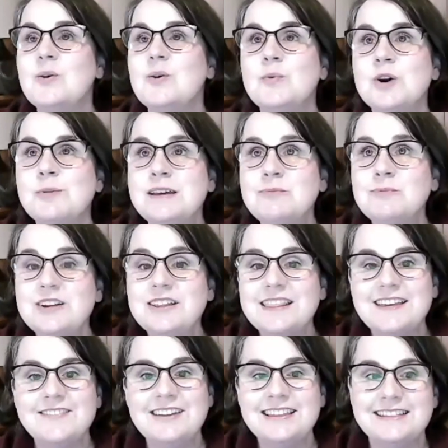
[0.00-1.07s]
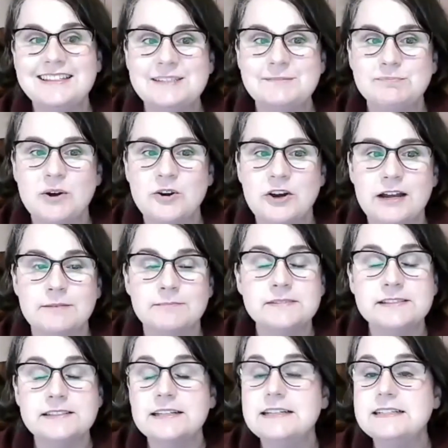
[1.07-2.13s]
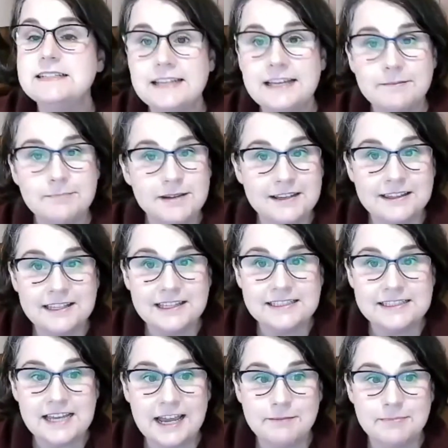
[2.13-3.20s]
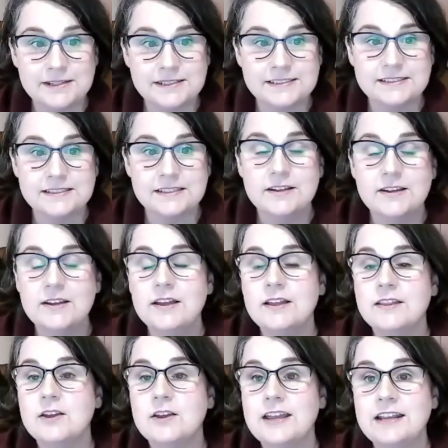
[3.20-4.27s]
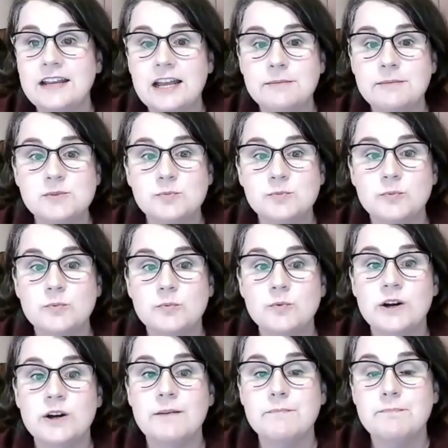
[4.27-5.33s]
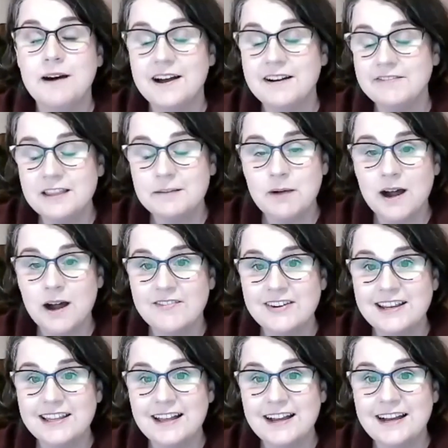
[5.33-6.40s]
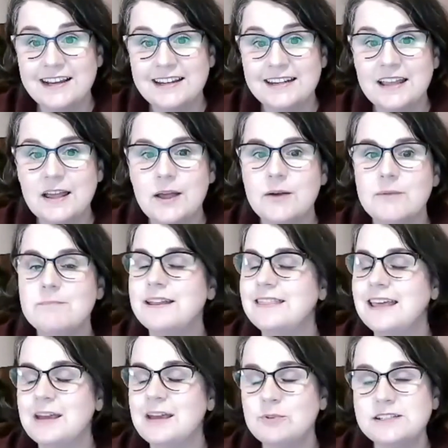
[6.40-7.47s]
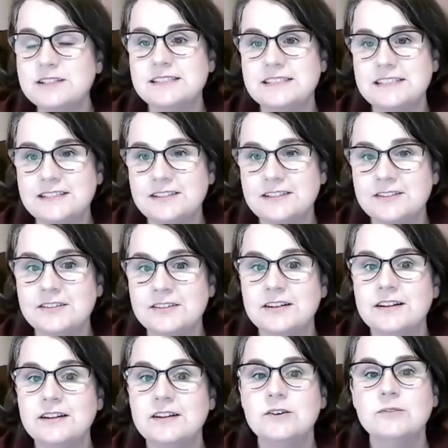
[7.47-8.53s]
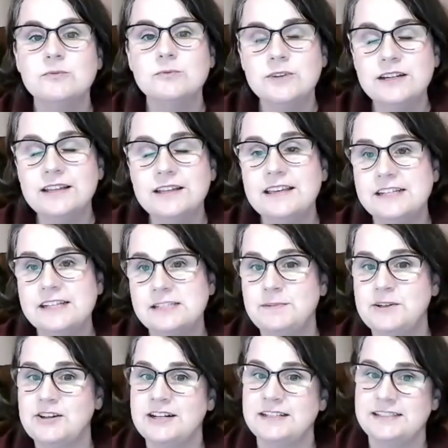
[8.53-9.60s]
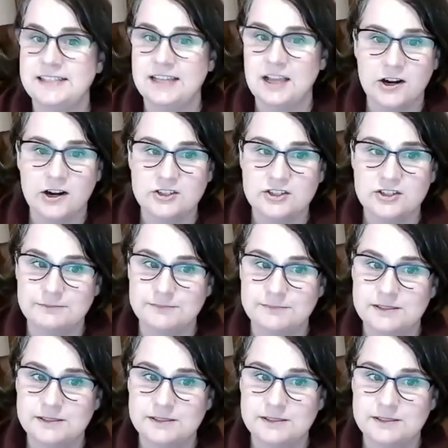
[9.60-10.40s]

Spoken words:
Women were leaving these programs, typically as typists. Their incomes were above the poverty line, but they were still really experiencing hardships.